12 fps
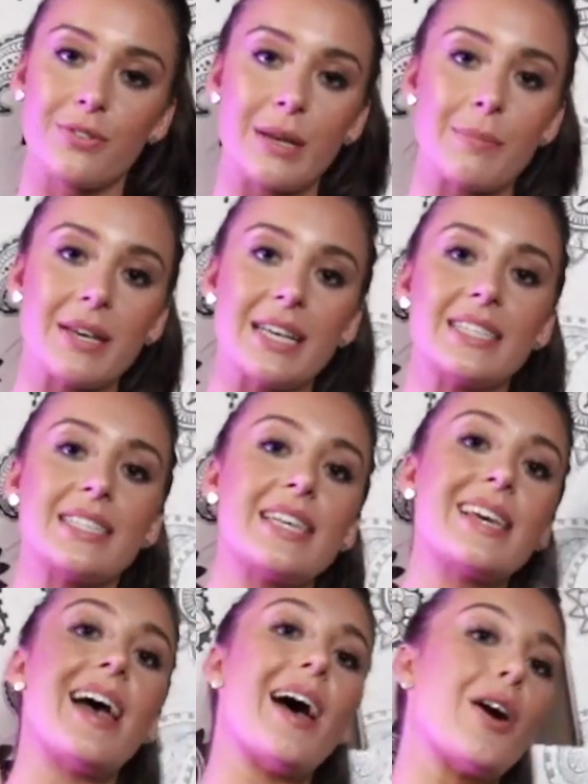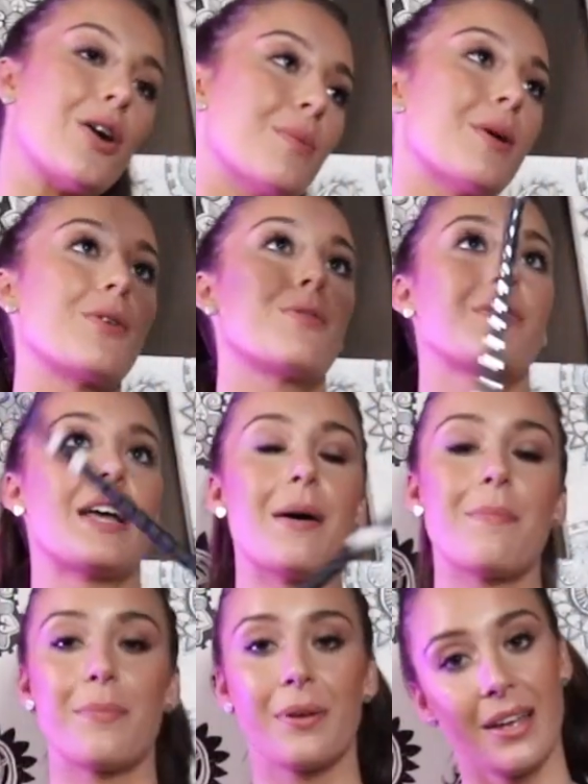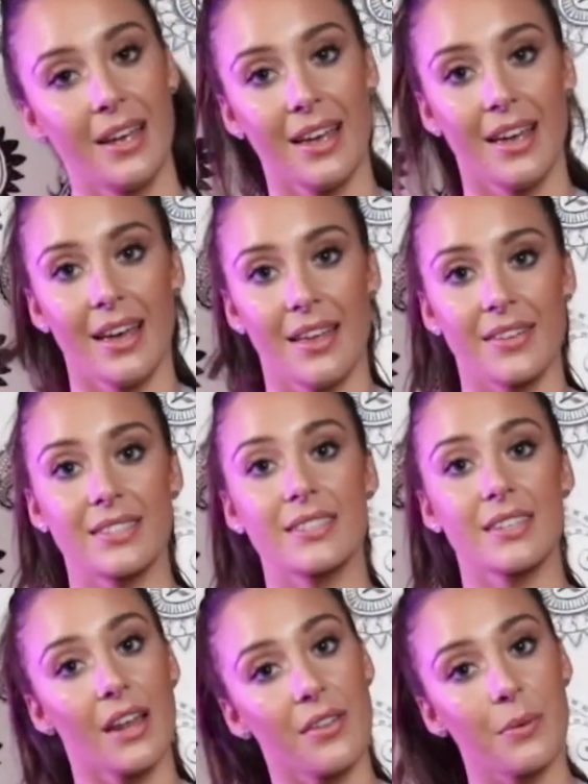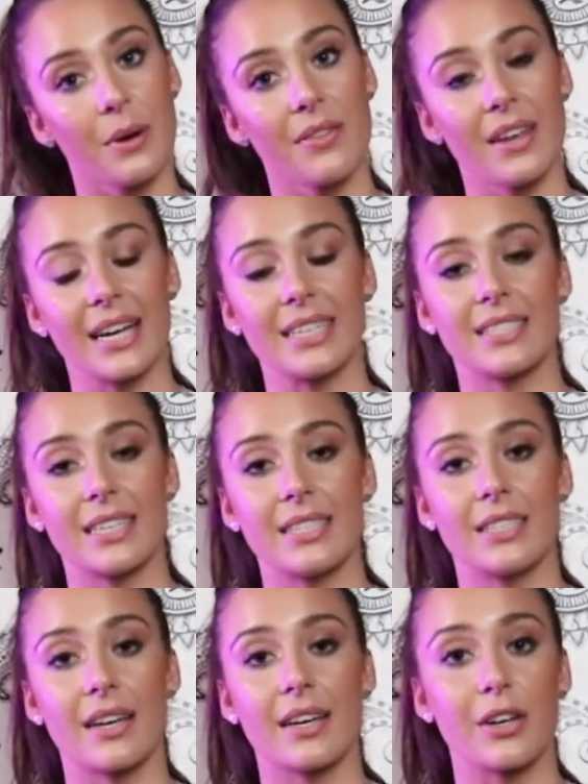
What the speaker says: flip is the elbow flip. This is another one that I see done